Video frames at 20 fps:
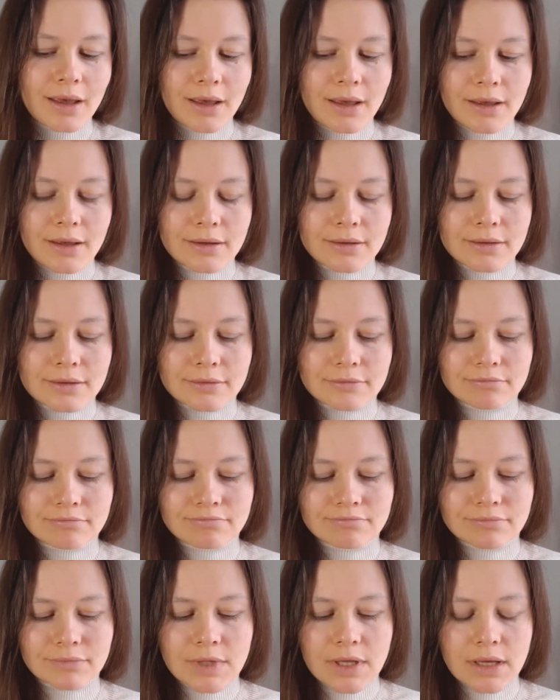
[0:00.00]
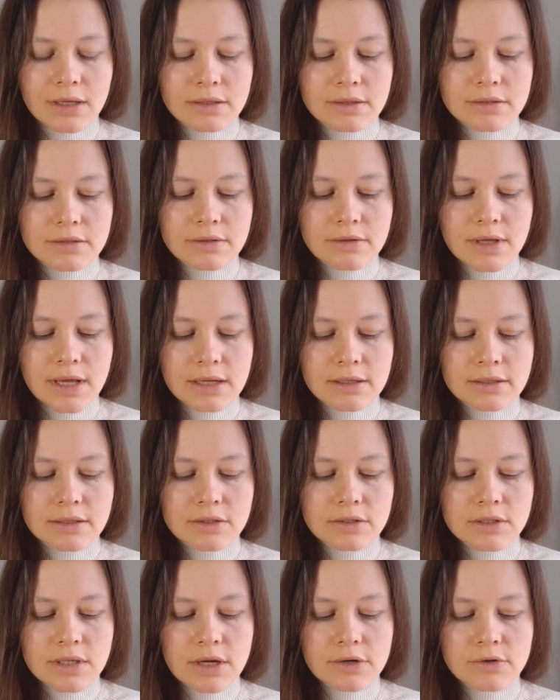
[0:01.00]
Um, and that
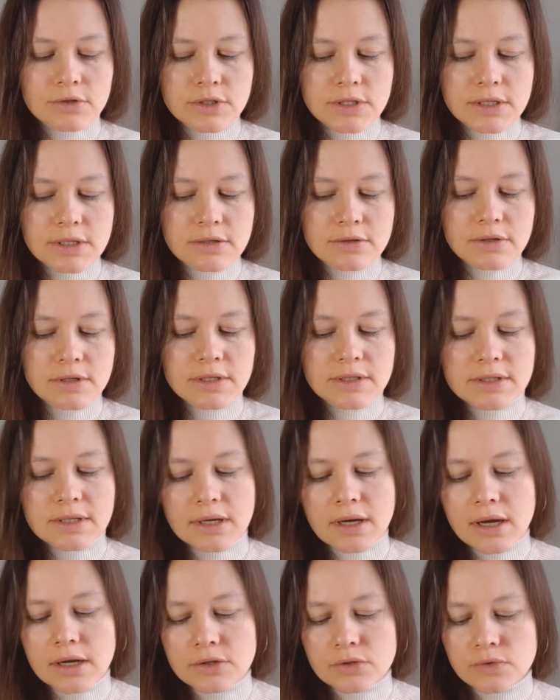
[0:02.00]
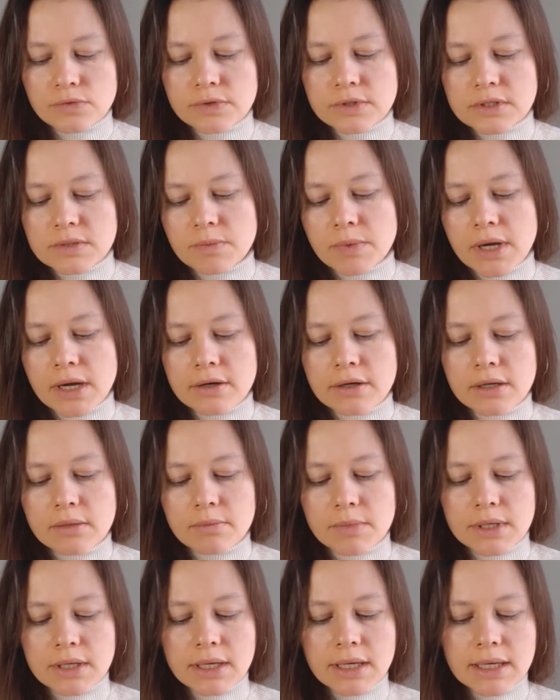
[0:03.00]
is, Eros here is a kind of inspiring
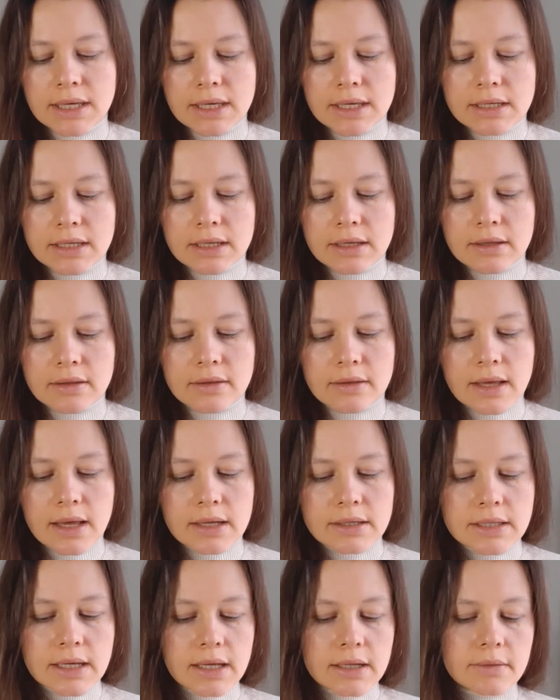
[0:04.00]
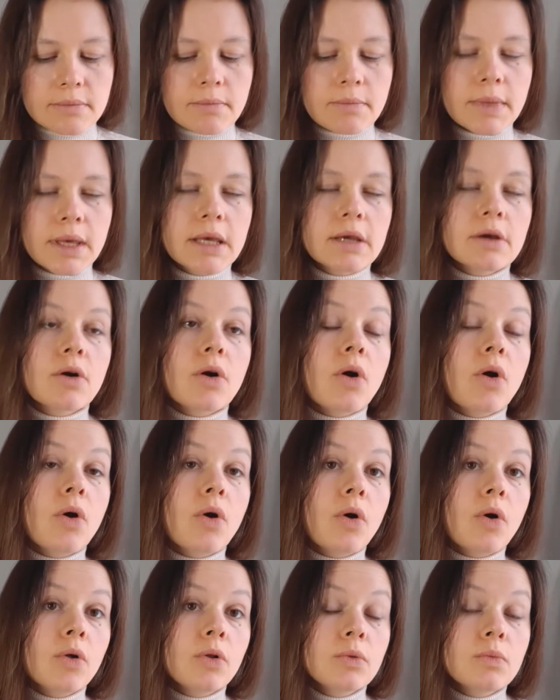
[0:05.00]
beginning that can make
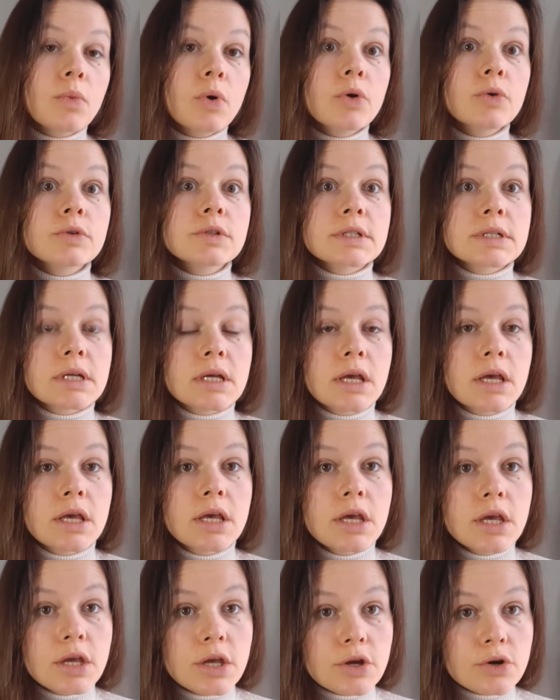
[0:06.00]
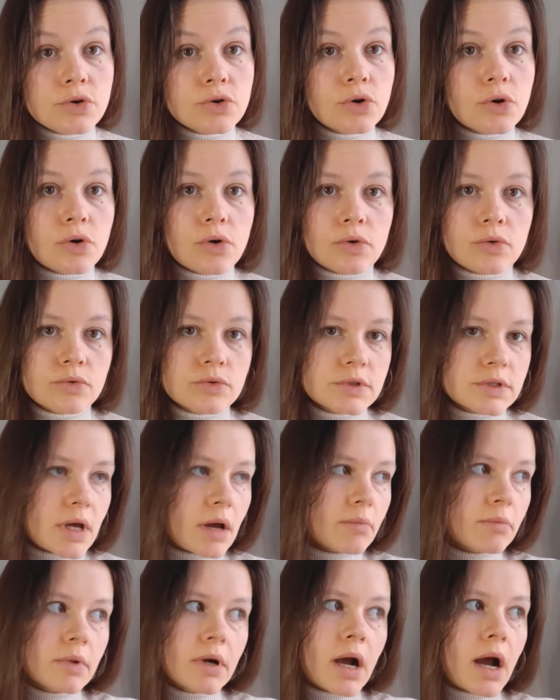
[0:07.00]
almost a hero,
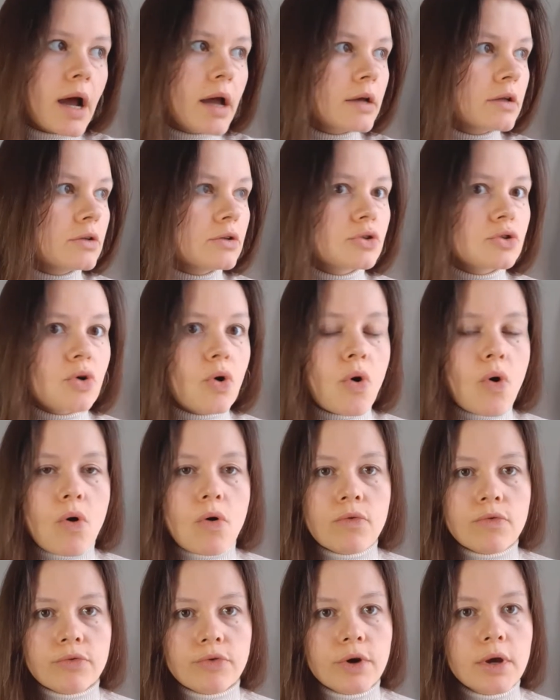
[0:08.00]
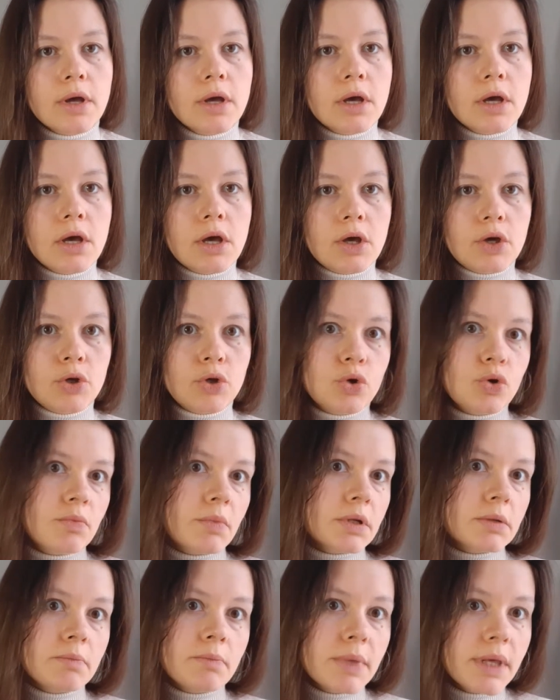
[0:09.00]
some kind of
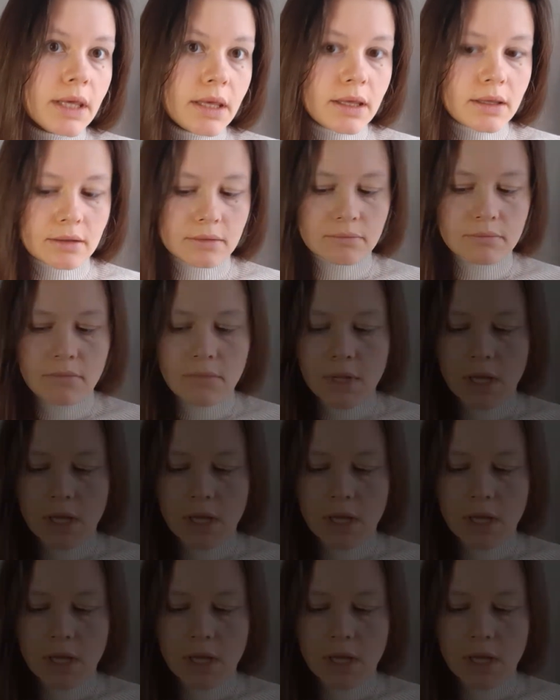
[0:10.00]
human being.